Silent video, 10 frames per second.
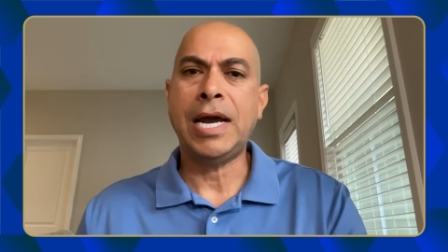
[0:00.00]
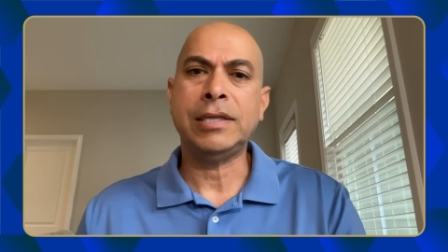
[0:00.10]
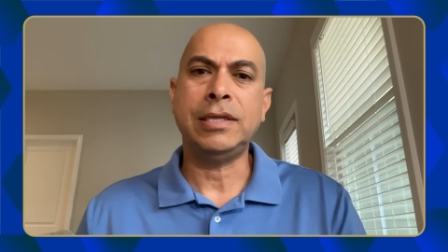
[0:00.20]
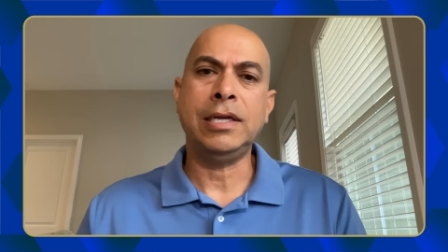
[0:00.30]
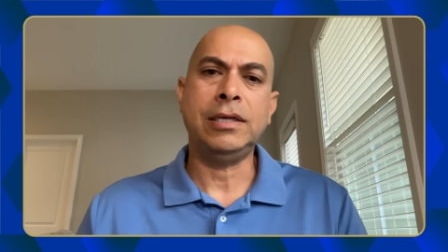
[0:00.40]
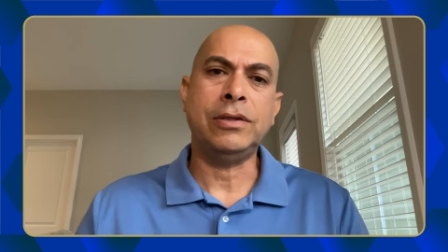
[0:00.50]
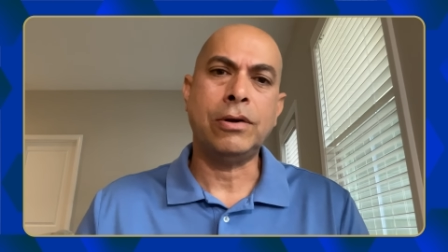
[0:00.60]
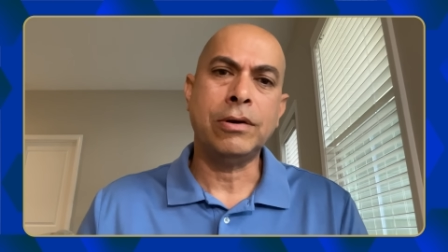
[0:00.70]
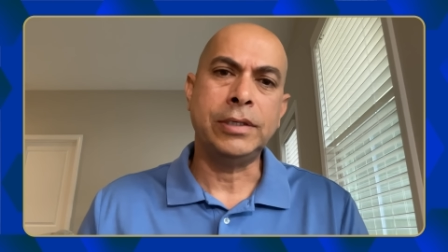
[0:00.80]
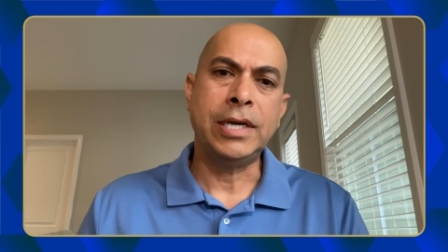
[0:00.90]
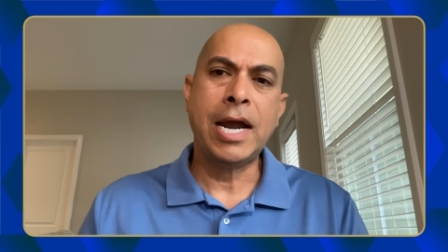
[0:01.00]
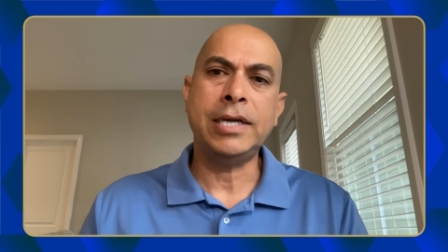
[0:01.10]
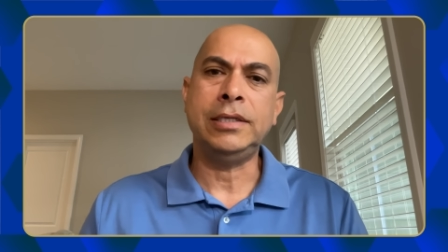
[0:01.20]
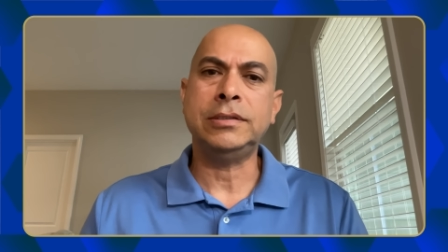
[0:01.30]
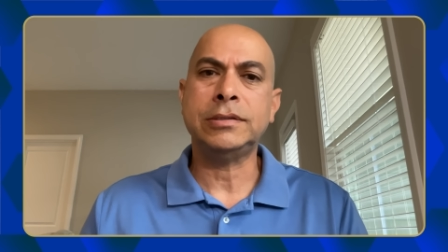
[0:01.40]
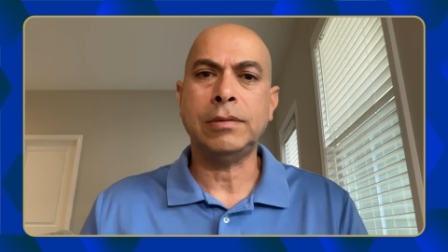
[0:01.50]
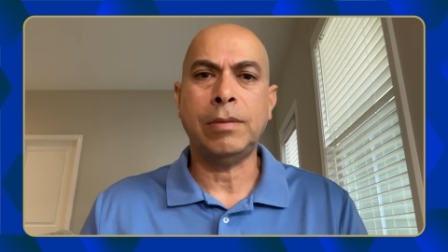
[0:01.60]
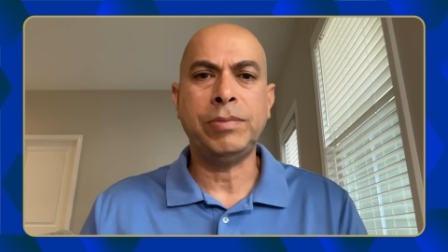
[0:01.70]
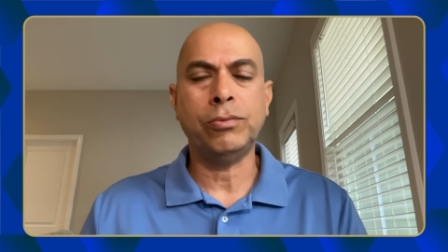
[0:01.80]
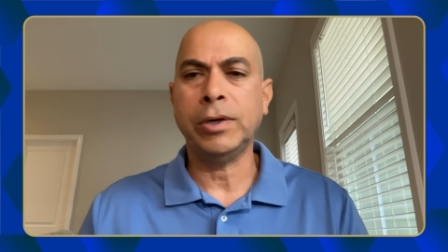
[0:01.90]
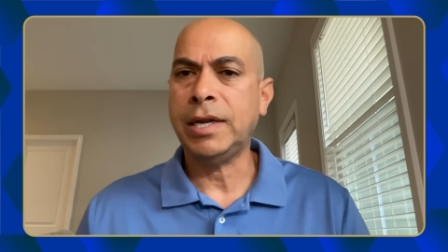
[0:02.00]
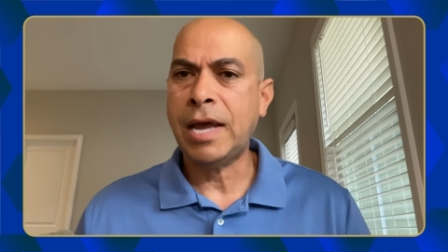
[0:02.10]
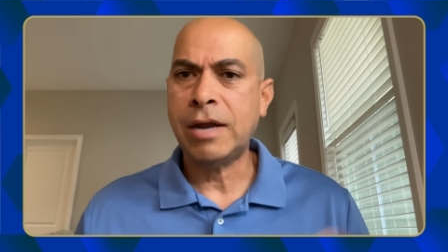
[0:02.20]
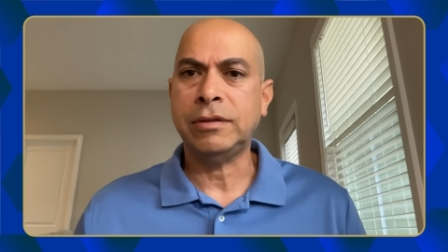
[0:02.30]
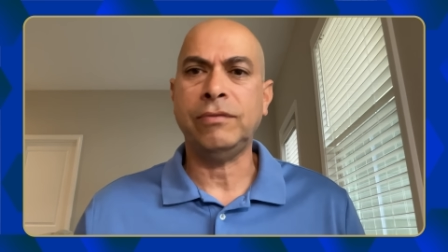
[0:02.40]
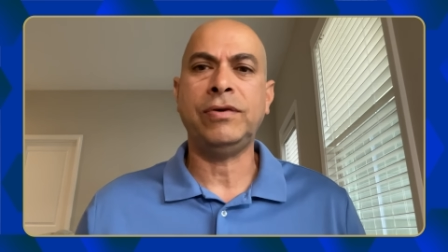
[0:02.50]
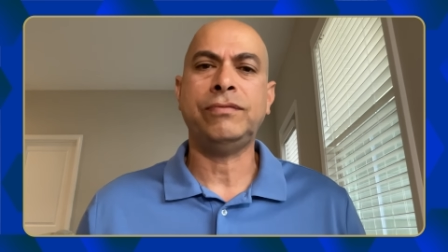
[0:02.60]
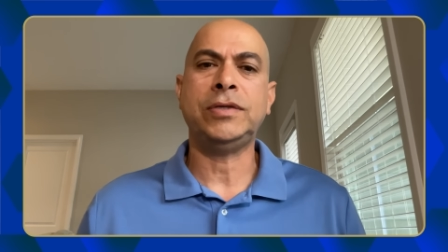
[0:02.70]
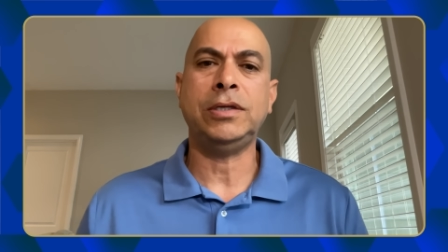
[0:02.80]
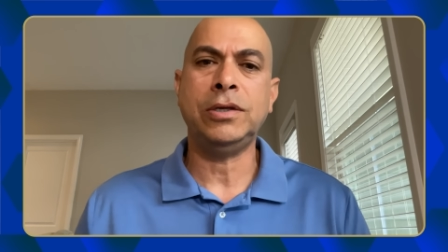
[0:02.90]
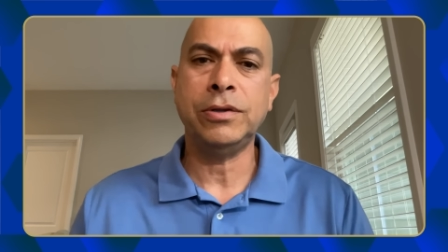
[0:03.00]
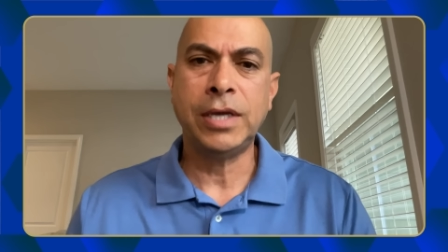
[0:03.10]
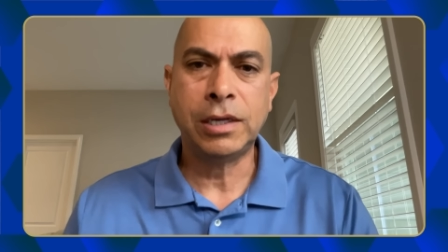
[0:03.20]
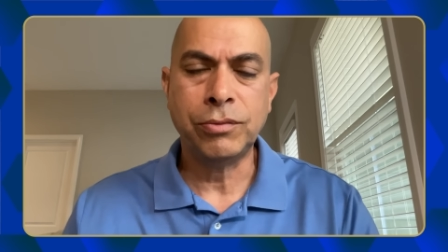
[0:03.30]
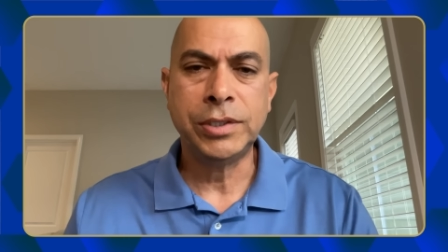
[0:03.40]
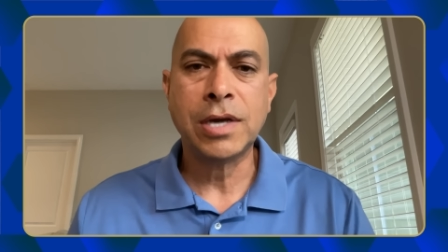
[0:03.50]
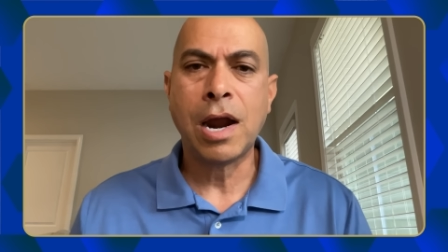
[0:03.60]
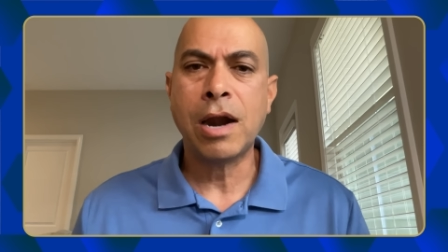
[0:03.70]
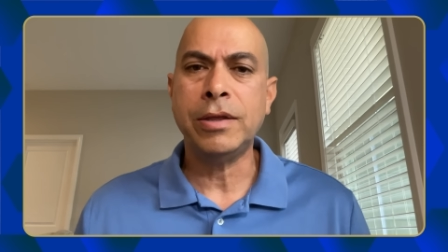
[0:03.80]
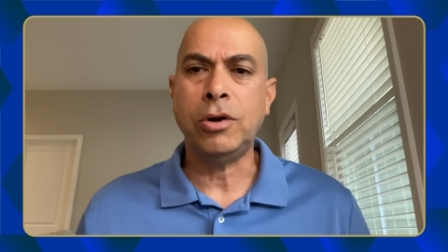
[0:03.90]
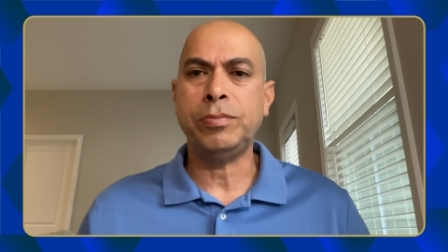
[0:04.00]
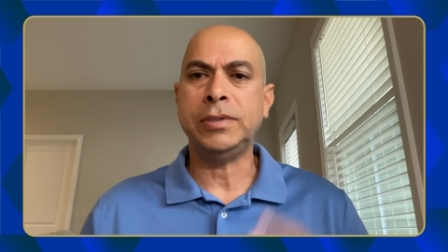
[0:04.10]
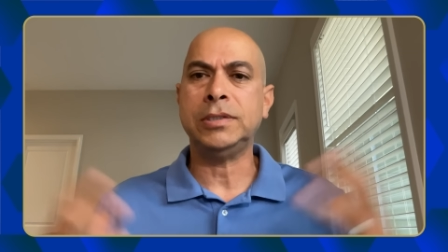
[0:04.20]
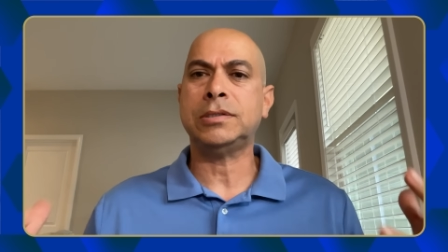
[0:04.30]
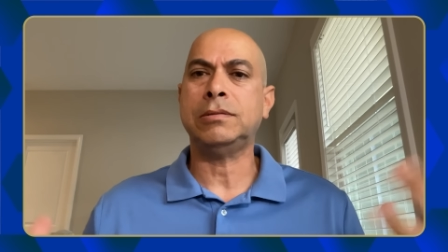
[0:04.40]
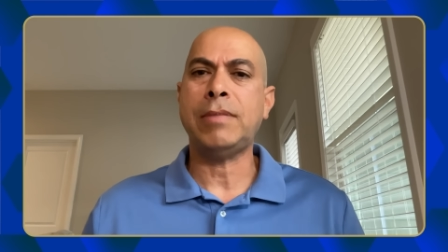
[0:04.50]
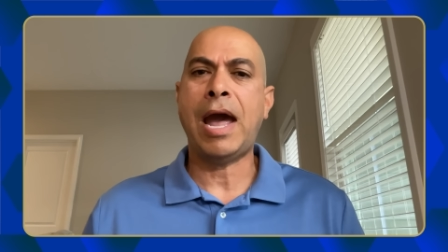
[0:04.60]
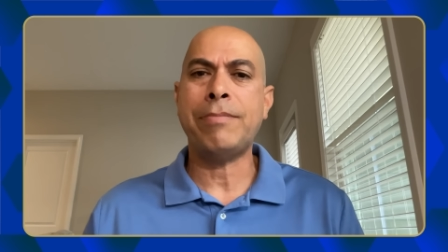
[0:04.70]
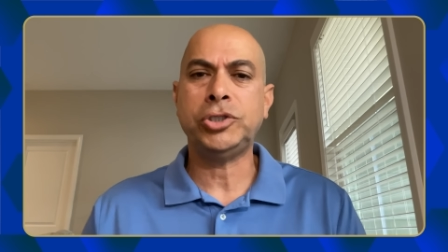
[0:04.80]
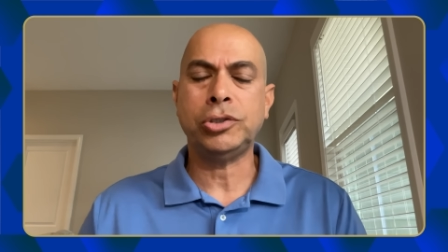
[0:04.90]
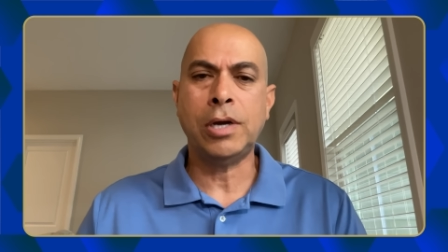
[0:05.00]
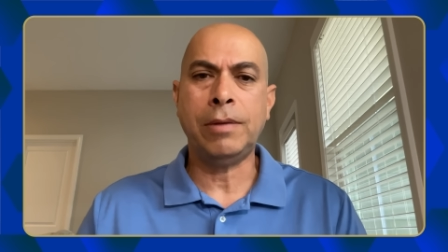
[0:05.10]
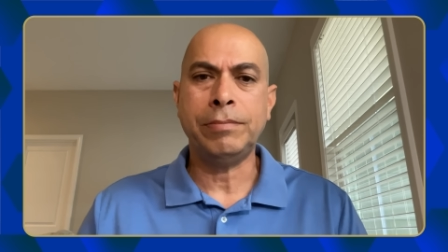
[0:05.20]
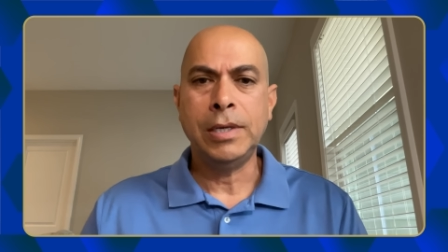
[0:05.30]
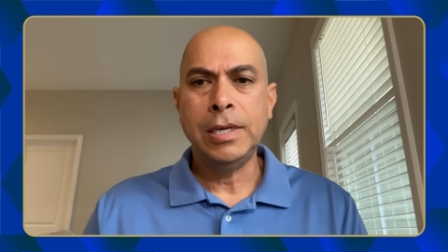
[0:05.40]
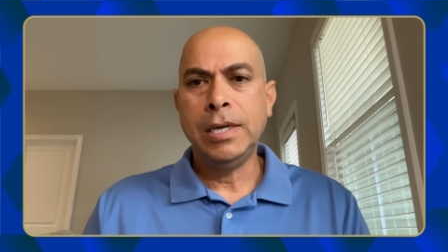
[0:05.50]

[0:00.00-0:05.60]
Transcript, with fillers: back then in the early 90s. People were getting out at the 15 year, they could retire. They opened this aperture up.